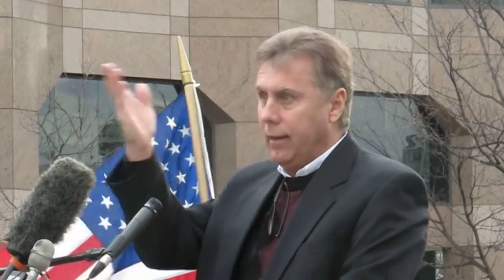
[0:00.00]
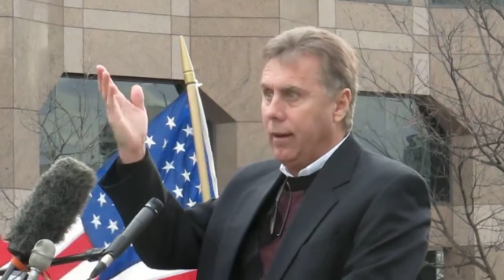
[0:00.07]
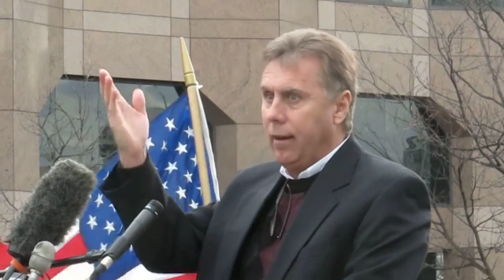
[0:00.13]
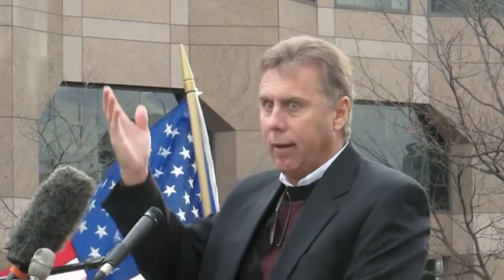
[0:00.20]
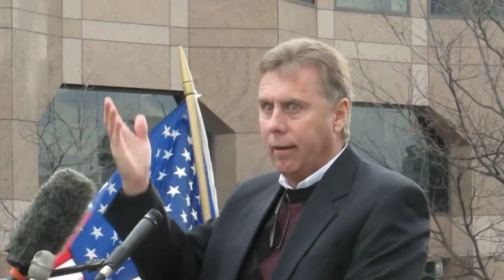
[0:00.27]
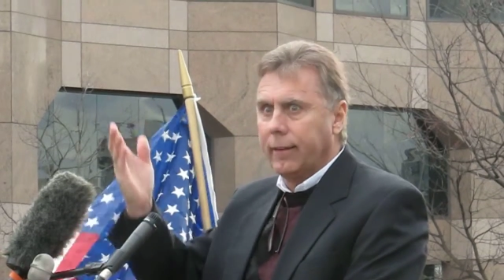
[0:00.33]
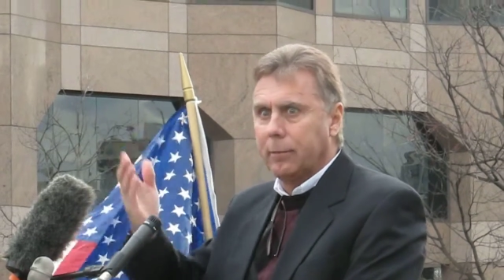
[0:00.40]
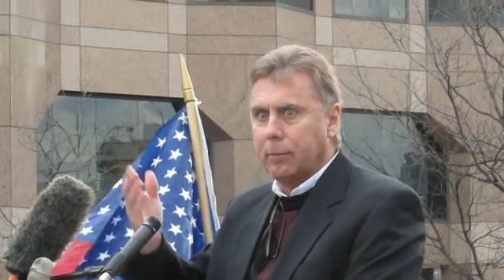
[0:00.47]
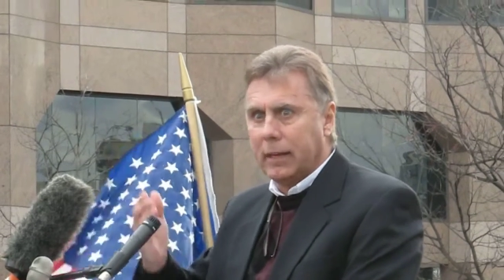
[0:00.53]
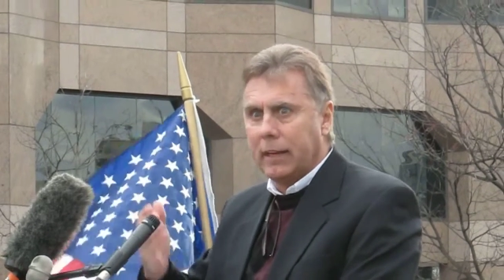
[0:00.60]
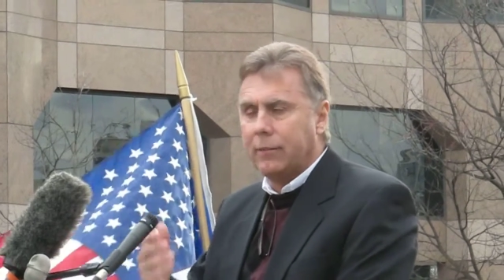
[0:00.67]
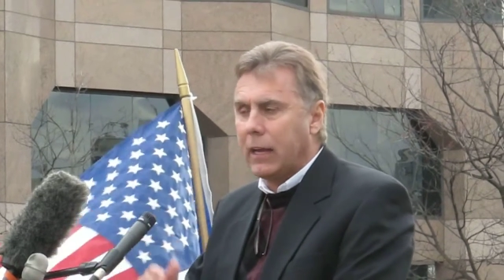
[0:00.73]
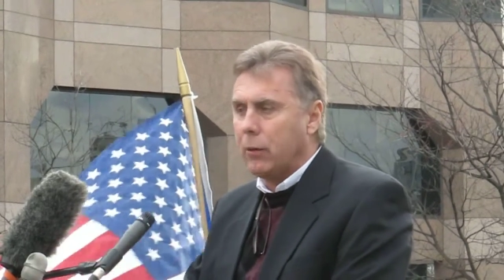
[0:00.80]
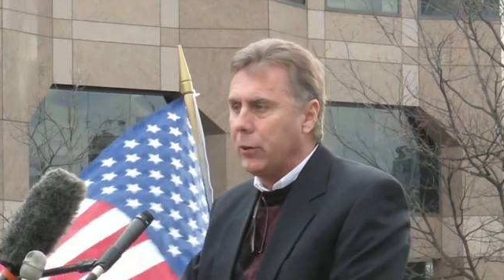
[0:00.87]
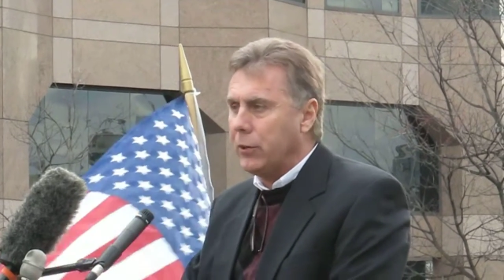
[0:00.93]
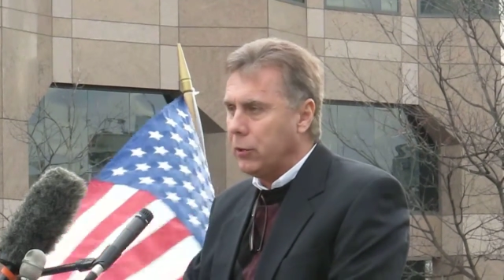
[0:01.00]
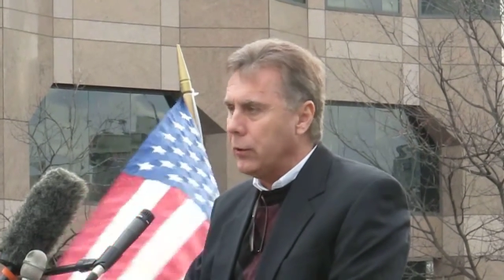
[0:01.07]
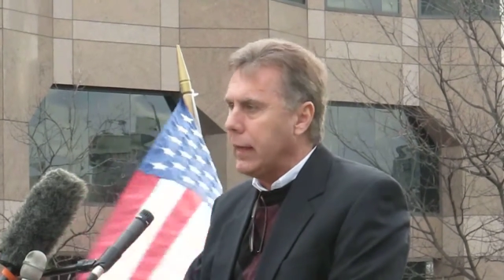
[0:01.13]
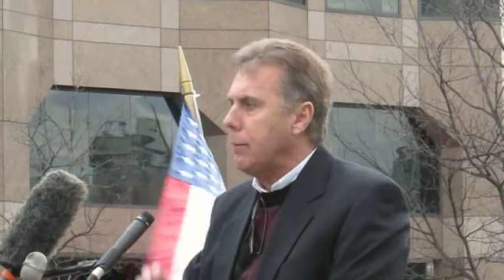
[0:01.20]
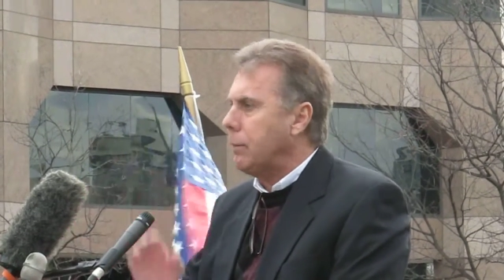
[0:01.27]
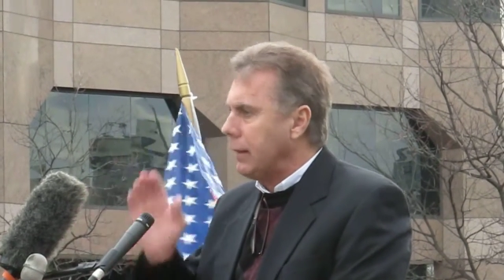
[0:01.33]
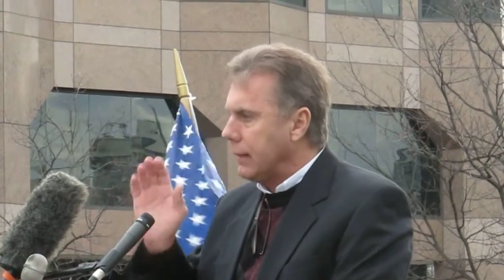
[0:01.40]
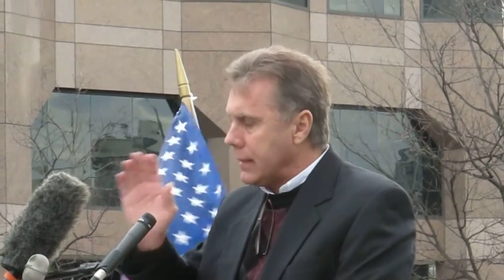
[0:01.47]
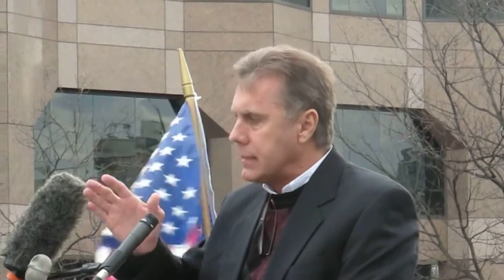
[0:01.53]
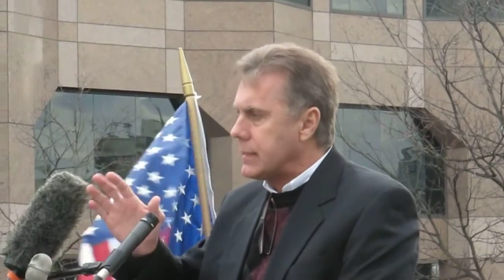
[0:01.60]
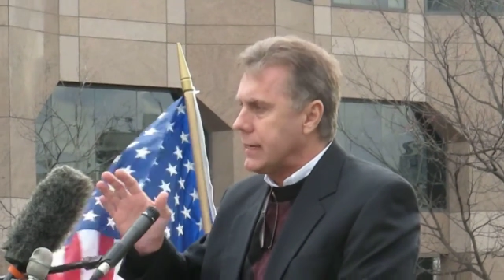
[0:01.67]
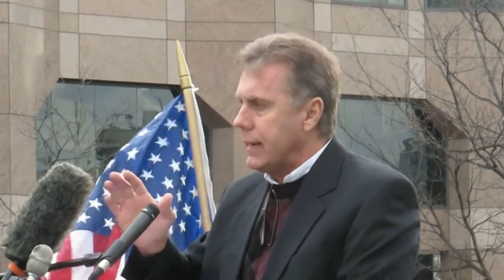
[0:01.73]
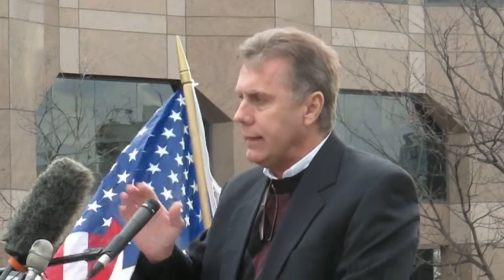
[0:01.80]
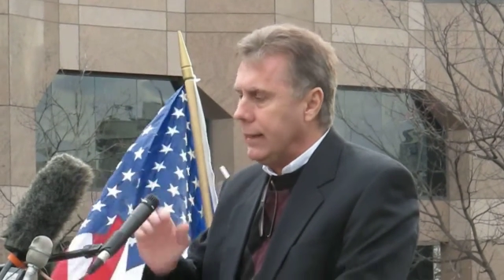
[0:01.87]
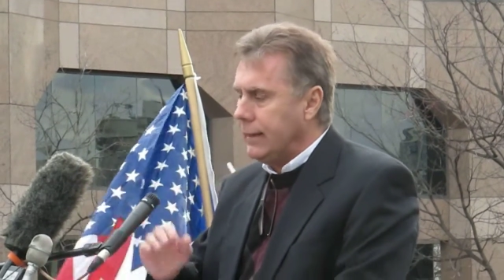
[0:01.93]
Hard to believe they would do that, but let's
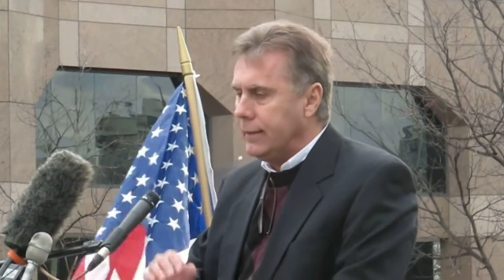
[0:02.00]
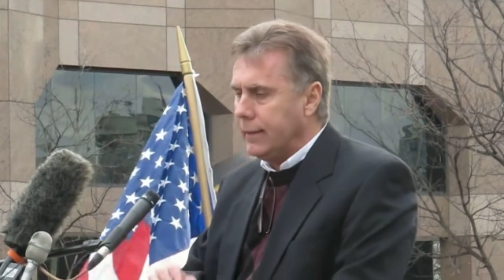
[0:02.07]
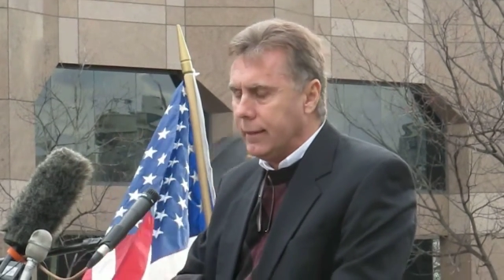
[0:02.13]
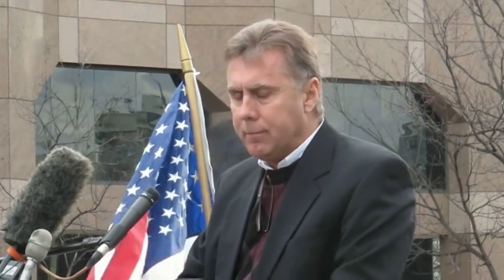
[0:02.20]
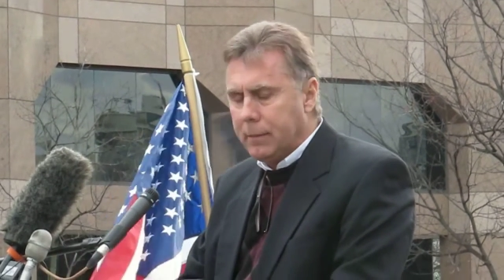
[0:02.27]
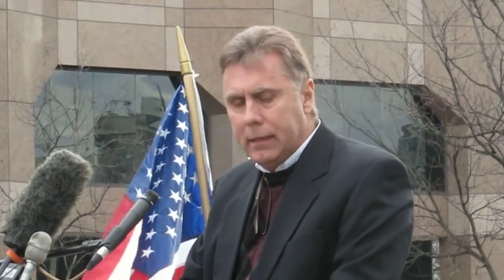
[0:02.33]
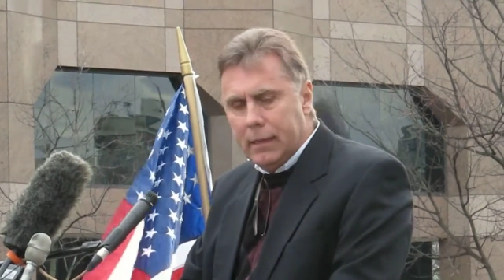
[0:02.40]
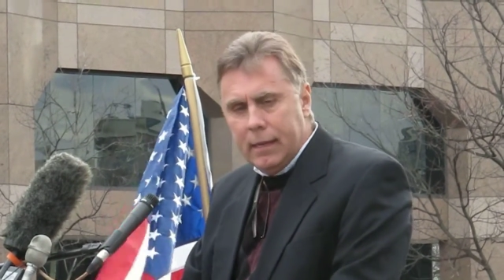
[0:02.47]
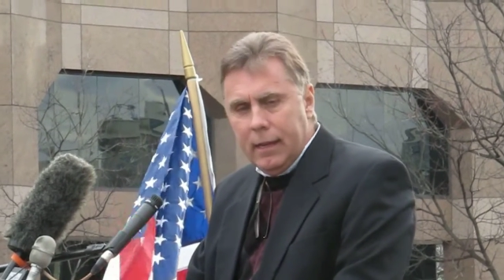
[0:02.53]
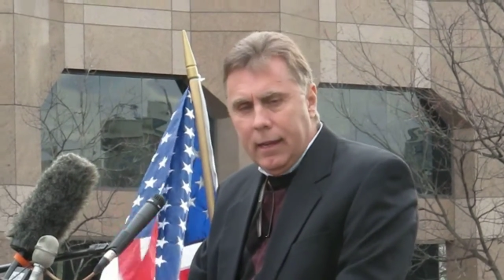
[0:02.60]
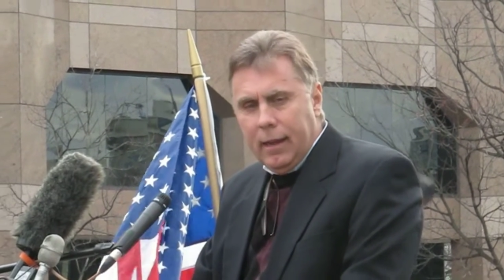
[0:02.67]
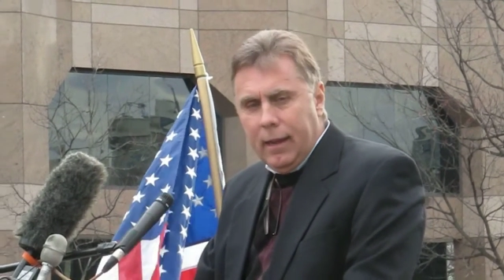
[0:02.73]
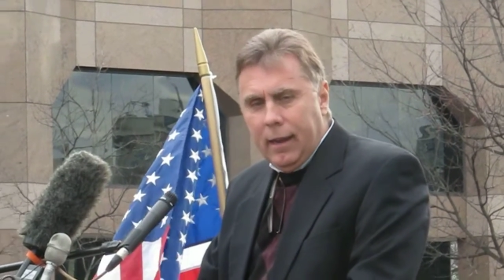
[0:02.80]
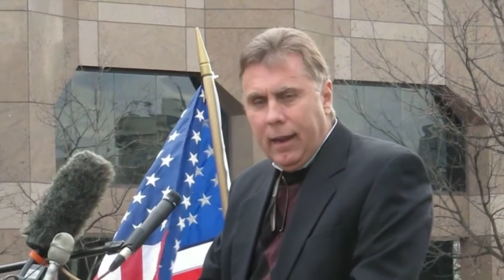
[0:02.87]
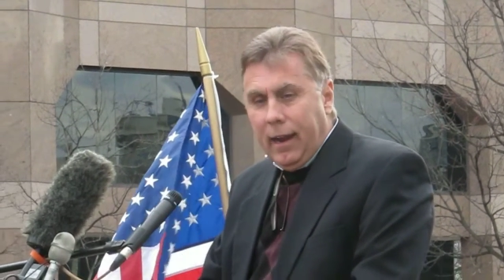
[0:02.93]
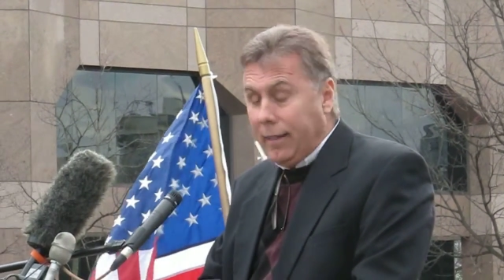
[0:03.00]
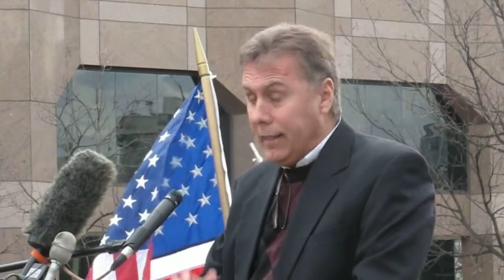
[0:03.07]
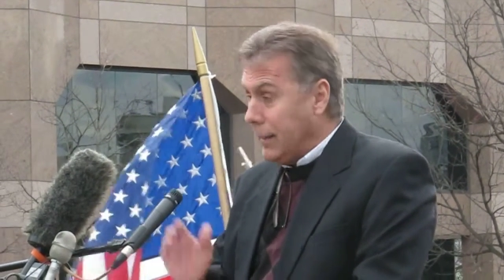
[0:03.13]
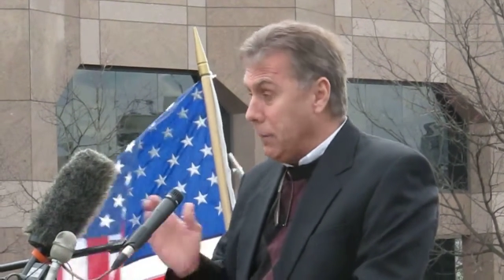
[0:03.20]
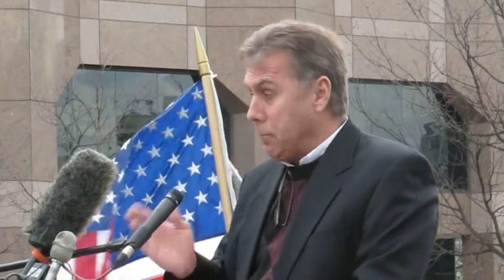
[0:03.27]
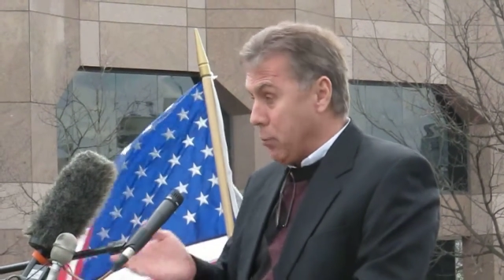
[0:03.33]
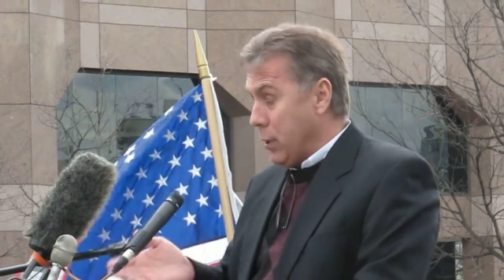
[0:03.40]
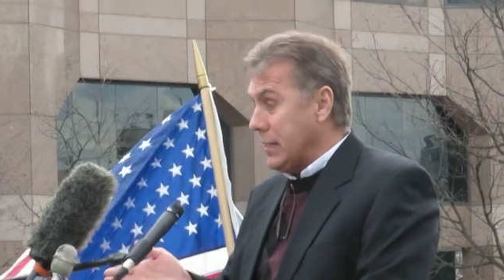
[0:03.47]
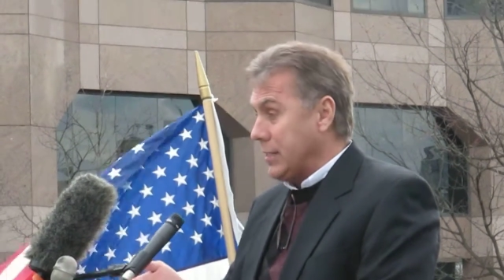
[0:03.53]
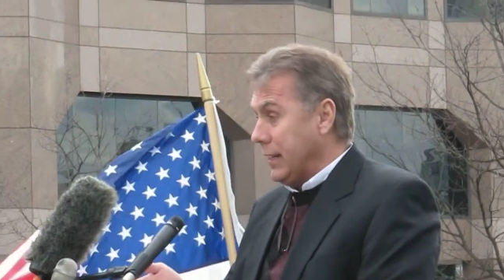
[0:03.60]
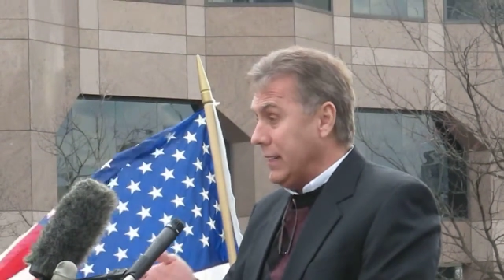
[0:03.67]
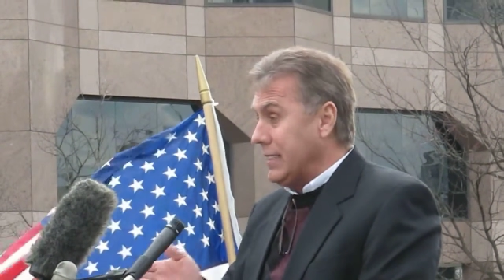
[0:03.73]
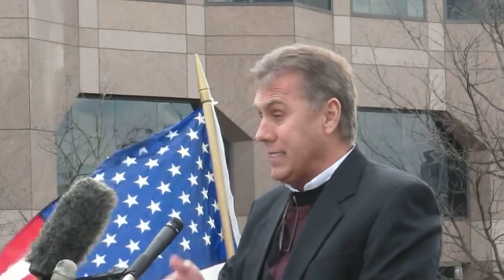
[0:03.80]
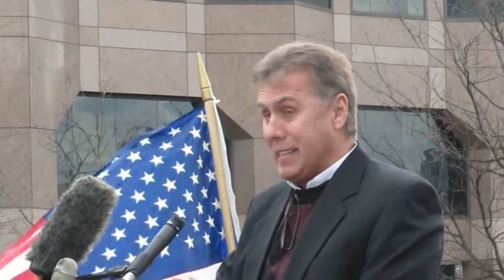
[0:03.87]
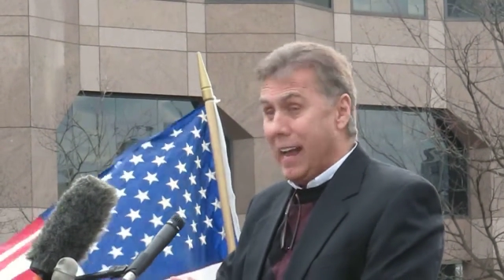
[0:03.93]
say they did. And then the
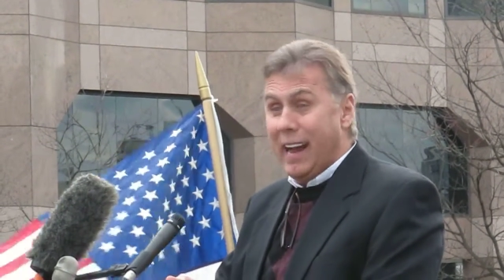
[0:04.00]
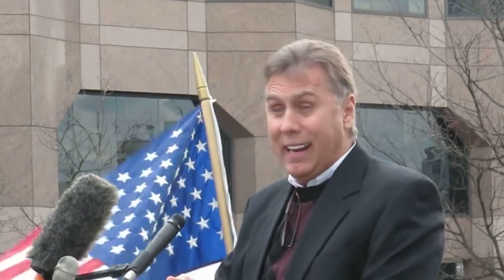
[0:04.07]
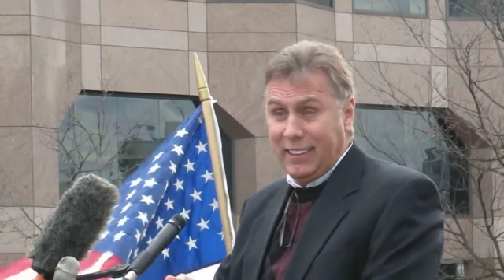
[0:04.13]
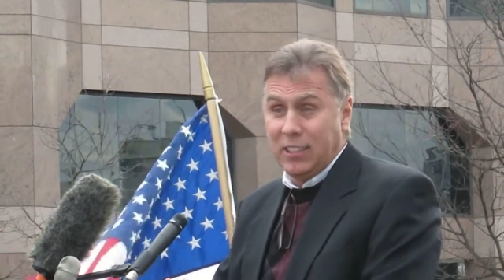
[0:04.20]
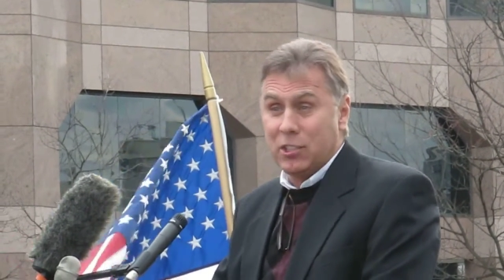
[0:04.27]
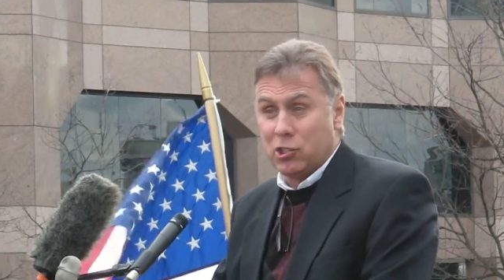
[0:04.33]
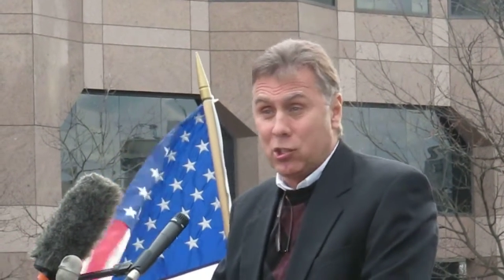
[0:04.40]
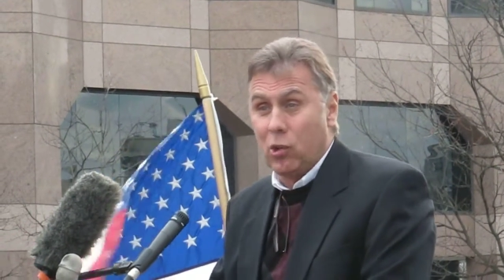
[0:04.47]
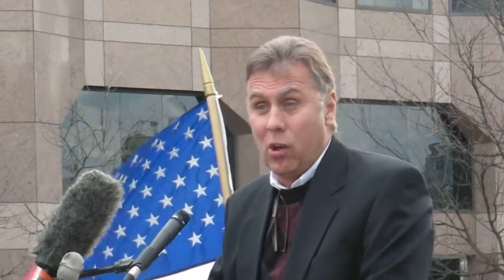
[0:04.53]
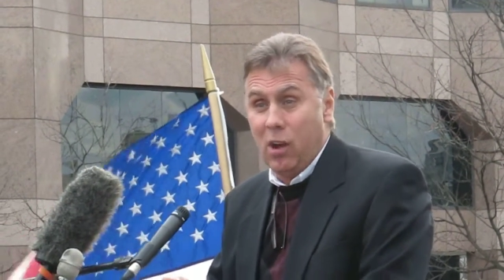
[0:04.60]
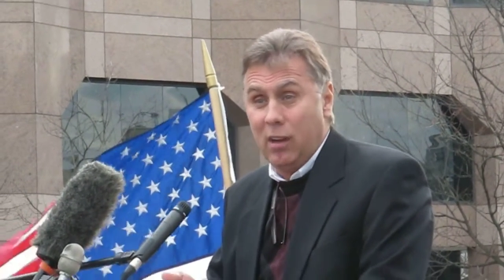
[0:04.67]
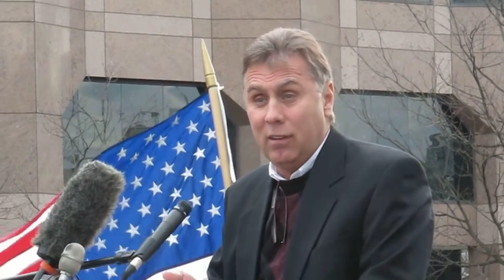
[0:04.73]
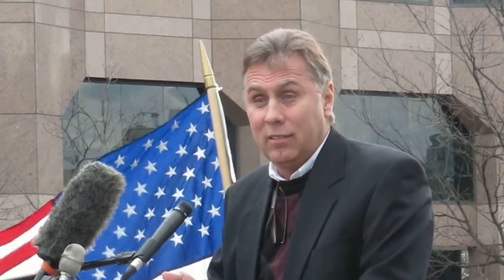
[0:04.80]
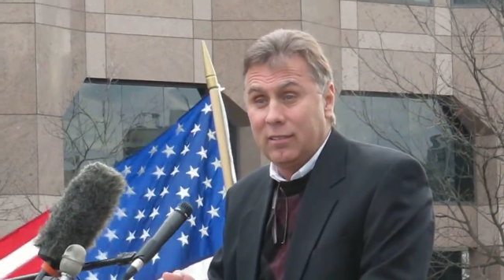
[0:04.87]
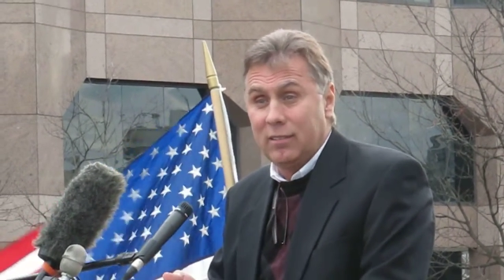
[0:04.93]
president signed this law.